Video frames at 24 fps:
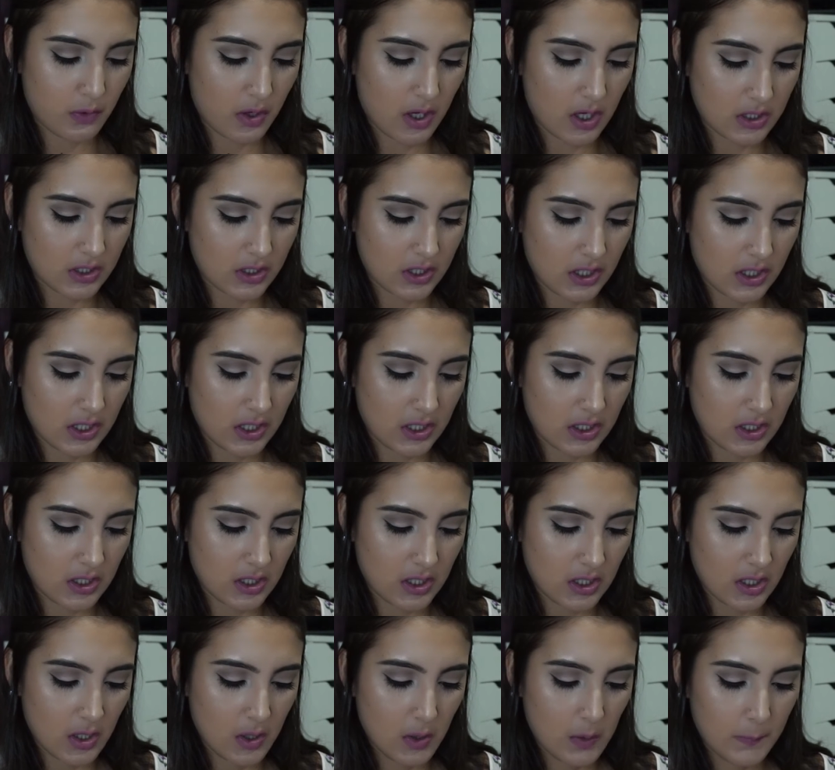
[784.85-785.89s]
Walker
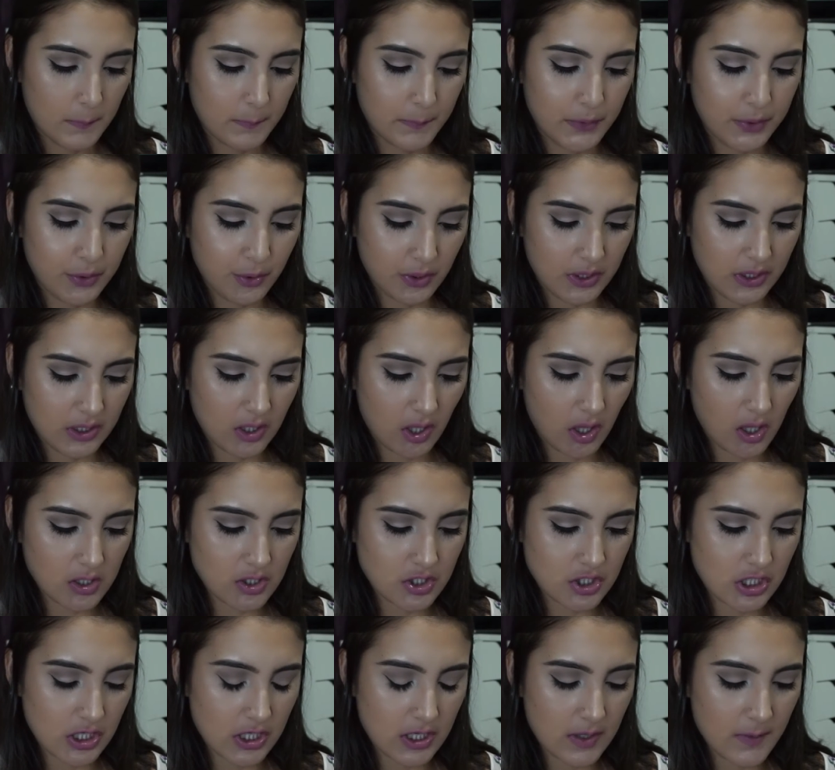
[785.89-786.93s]
Beauty
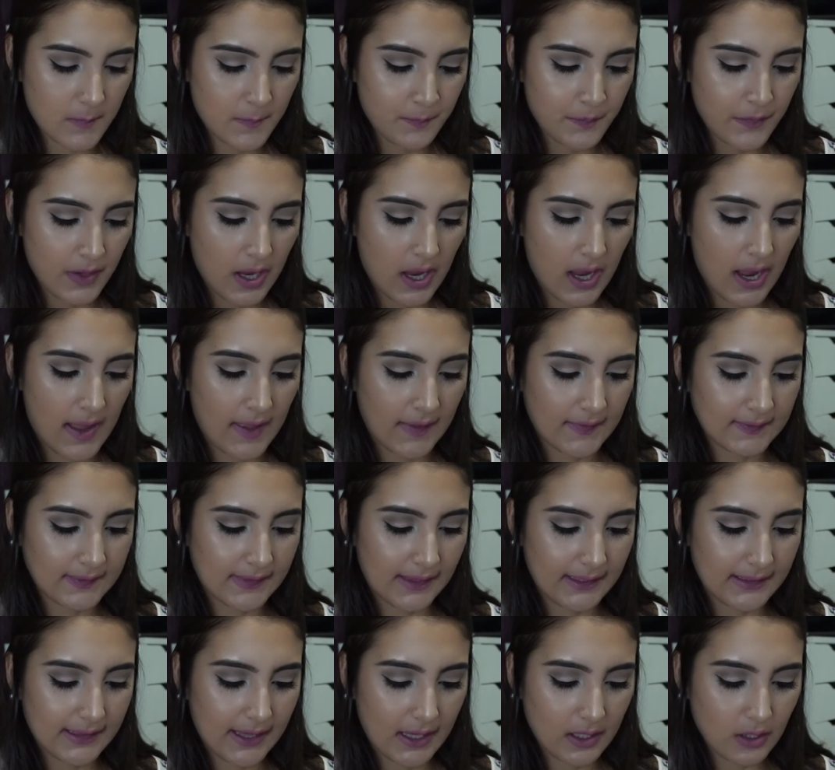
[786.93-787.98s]
Culture, and
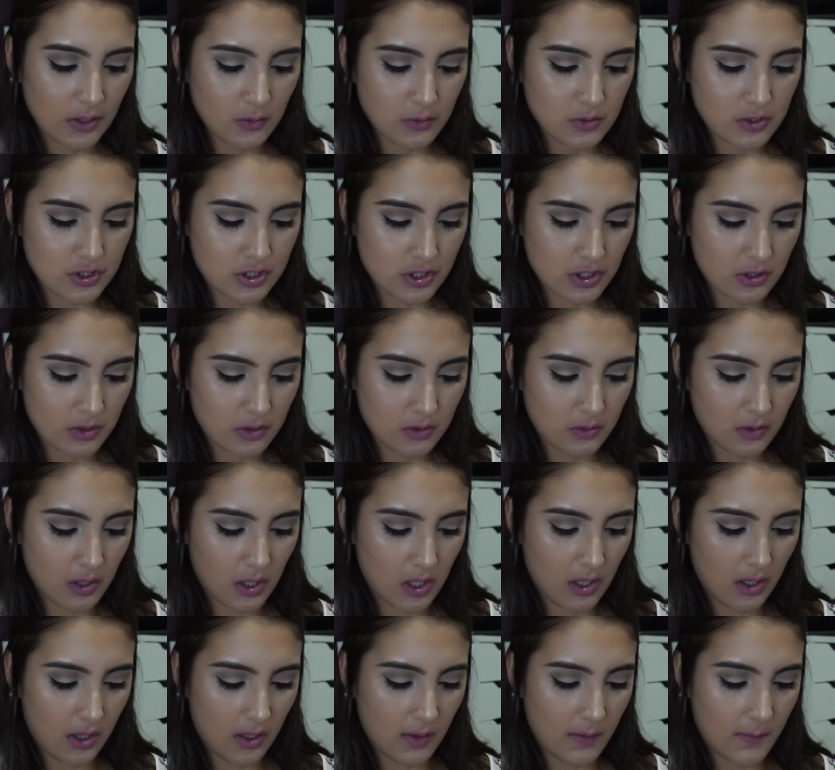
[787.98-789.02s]
they let you do
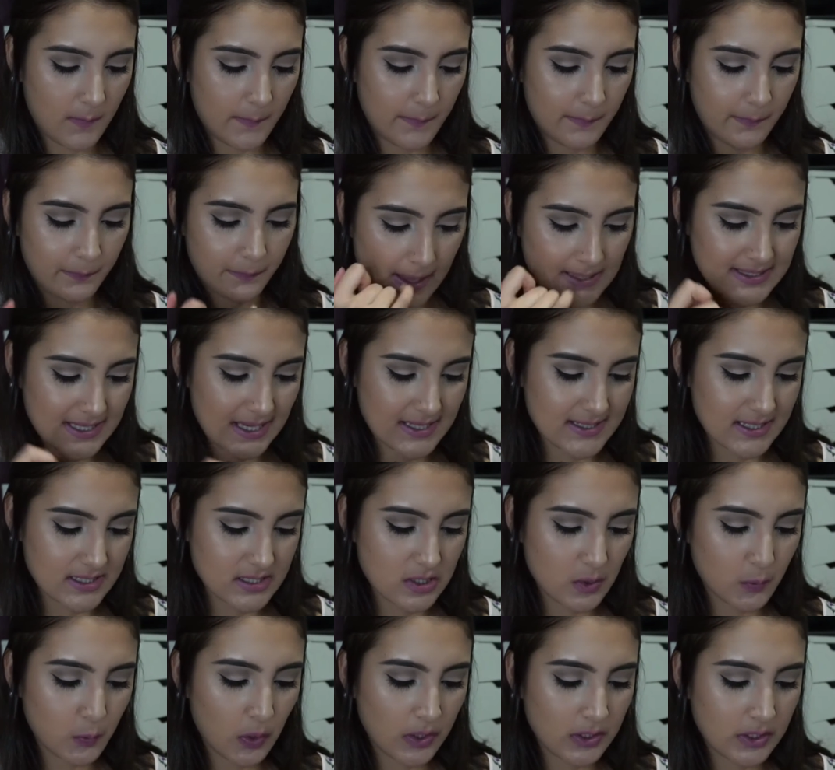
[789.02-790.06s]
um it says
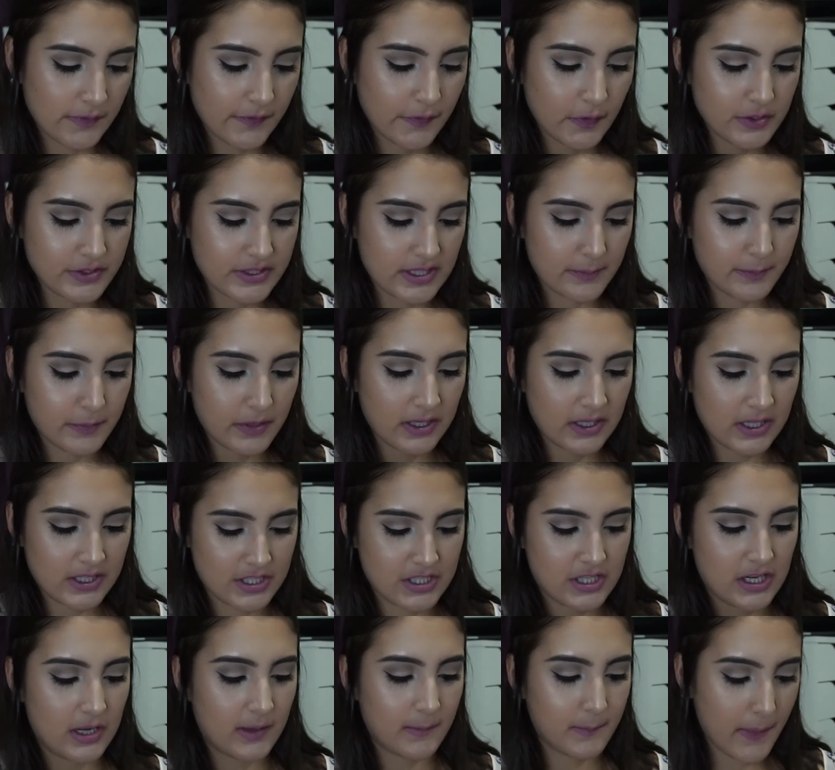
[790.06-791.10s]
it's a wonderful deep
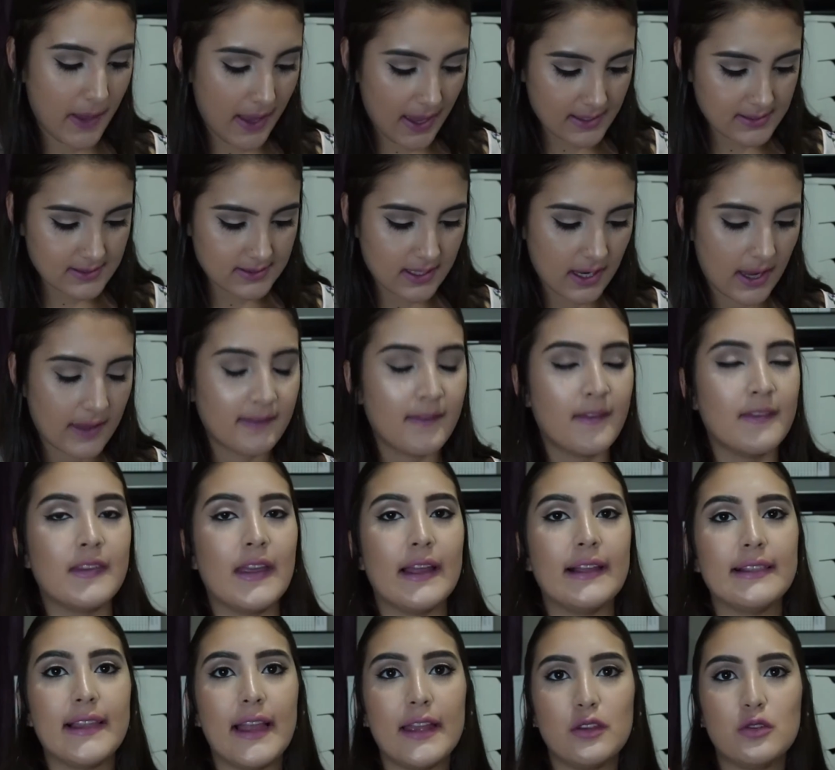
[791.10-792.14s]
conditioning mask, and then
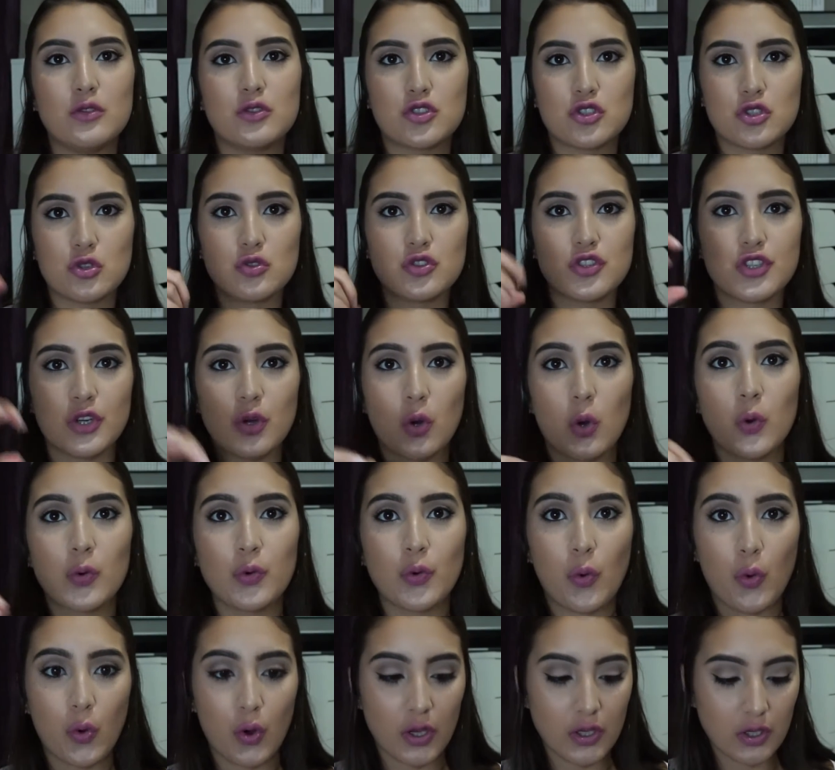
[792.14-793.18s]
they let you choose your
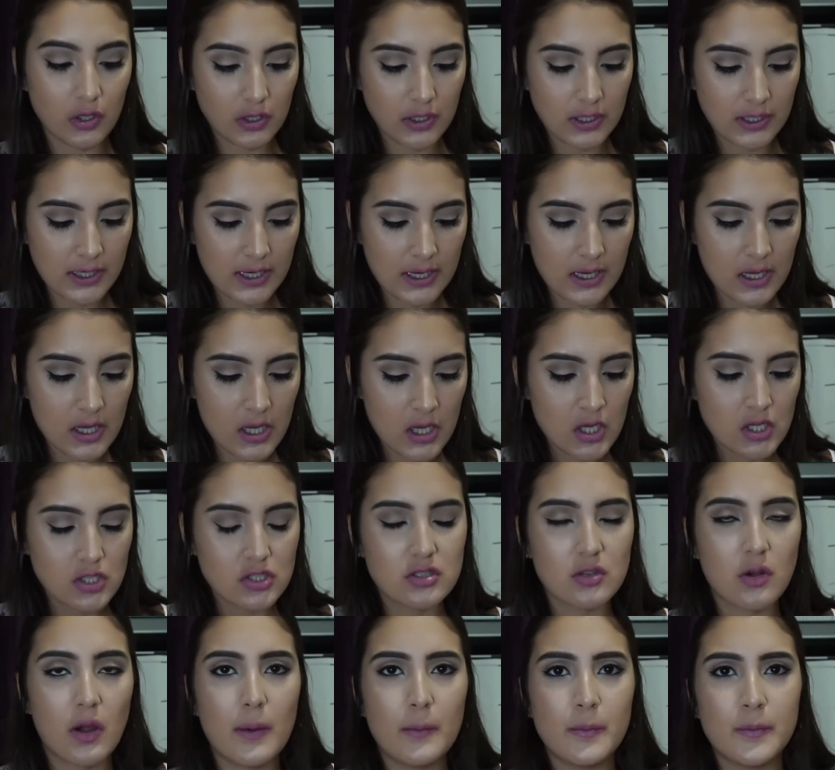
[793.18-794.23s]
own oil in it.
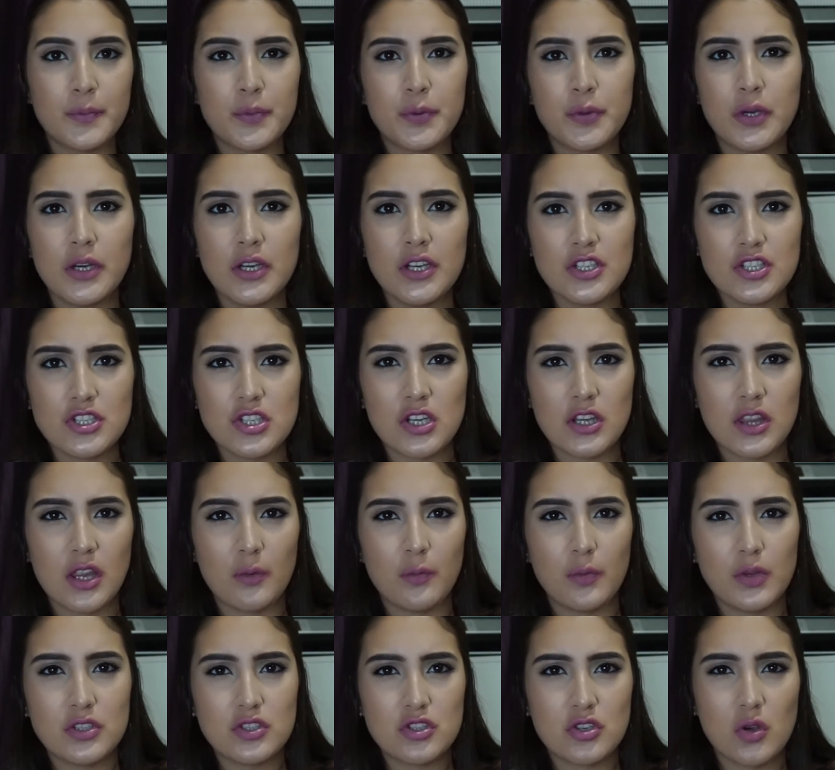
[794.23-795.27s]
So I'm pretty sure
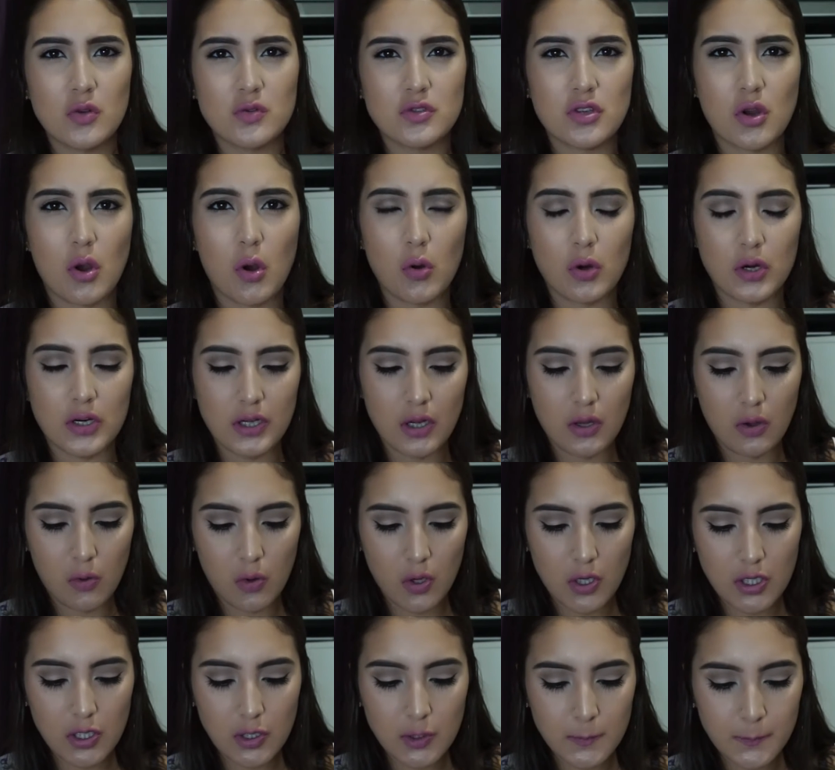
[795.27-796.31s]
that we chose coconut
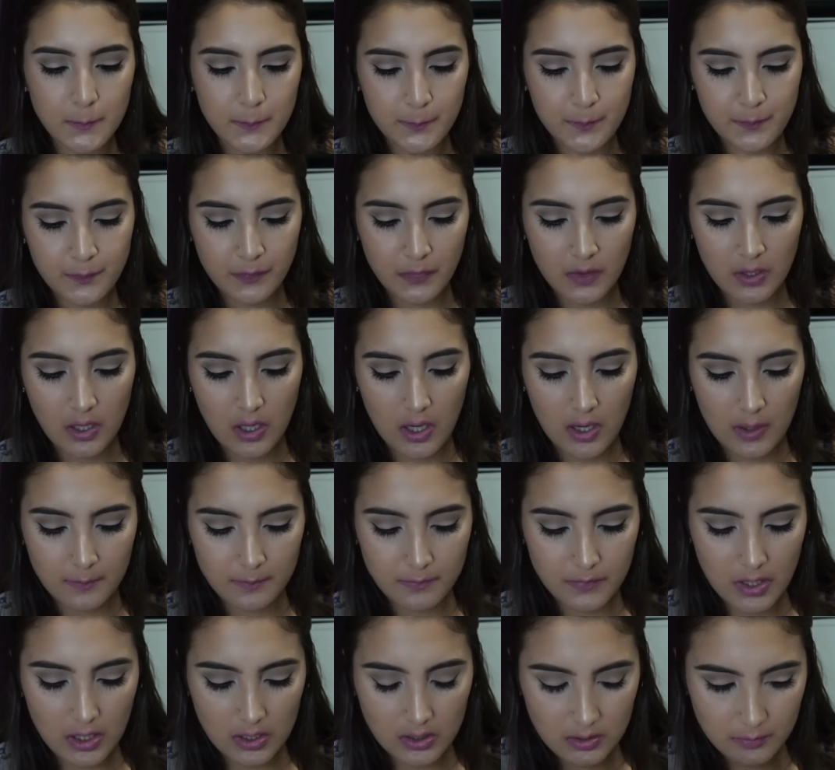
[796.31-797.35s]
oil.
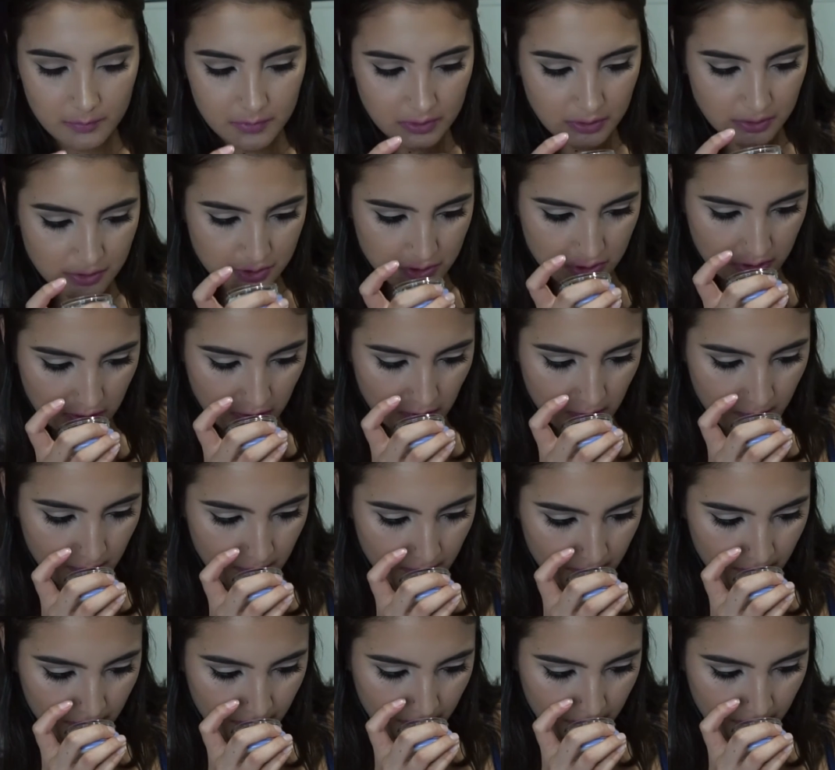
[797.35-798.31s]
I'm not completely sure.